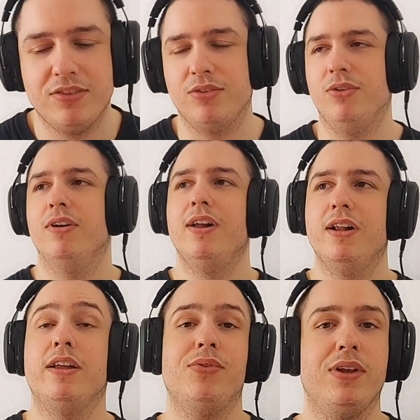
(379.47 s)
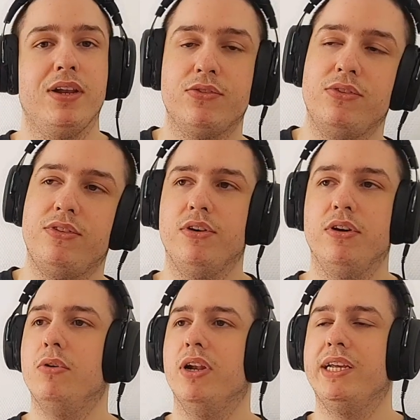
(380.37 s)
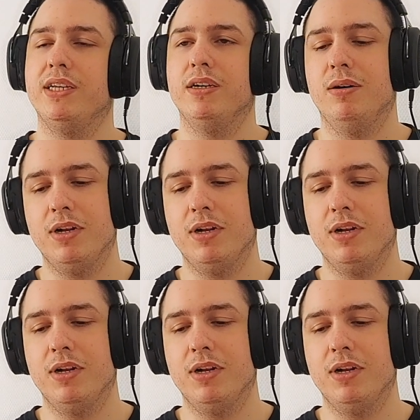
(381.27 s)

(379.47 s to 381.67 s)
So I definitely like to see her in more like